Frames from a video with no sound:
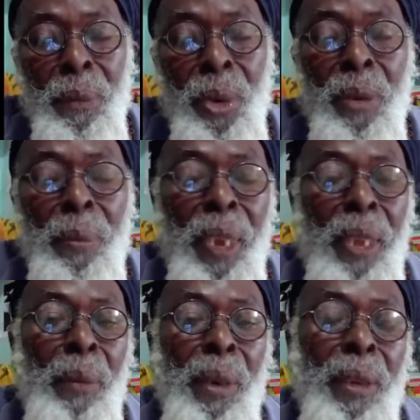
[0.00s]
Born the
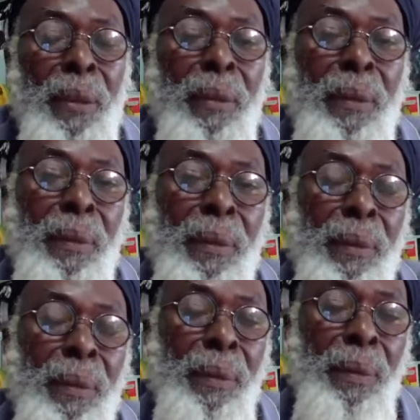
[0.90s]
Bible and
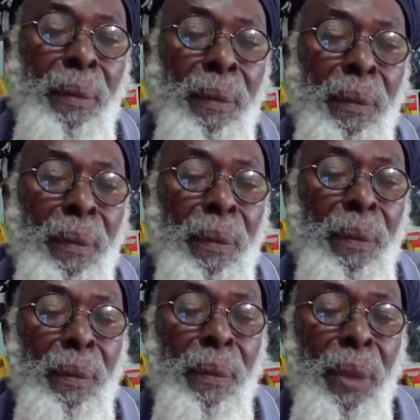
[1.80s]

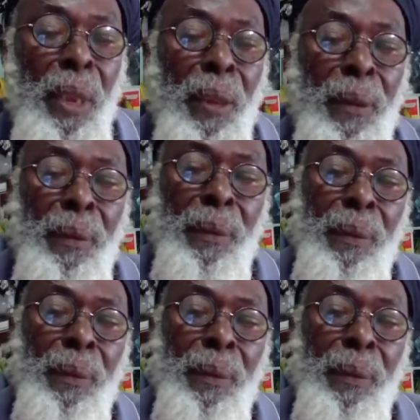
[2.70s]
yeah.